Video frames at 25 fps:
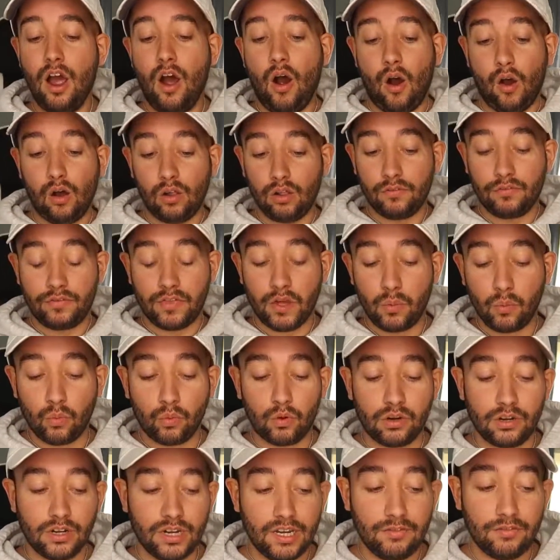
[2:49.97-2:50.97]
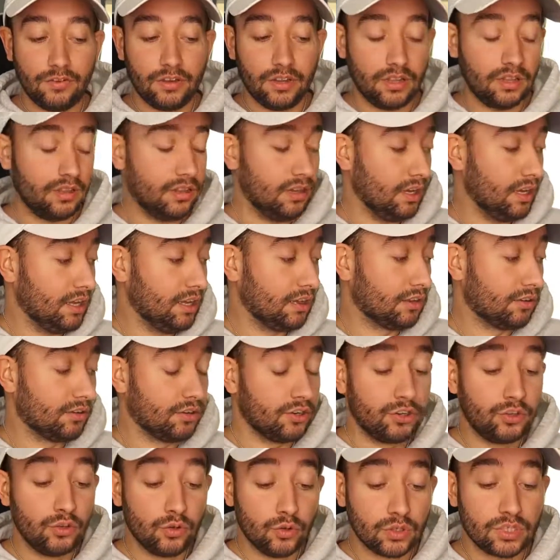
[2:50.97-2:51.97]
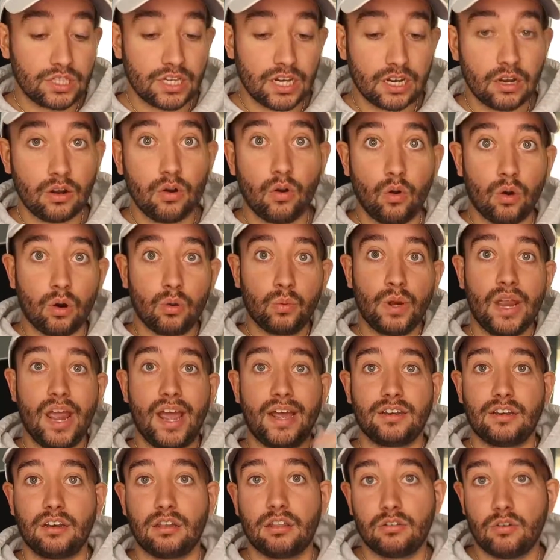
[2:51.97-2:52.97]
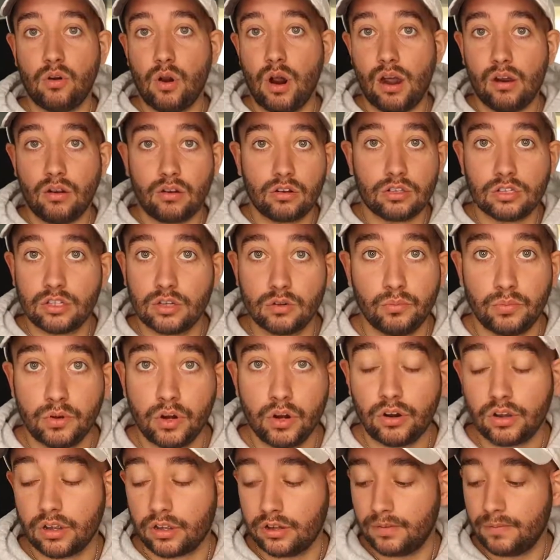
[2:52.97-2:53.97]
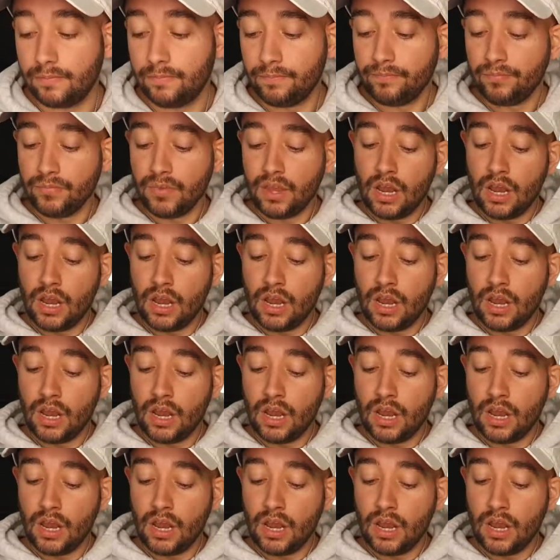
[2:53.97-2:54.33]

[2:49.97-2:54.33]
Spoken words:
All of them were either using or we had to throw out because they're broken.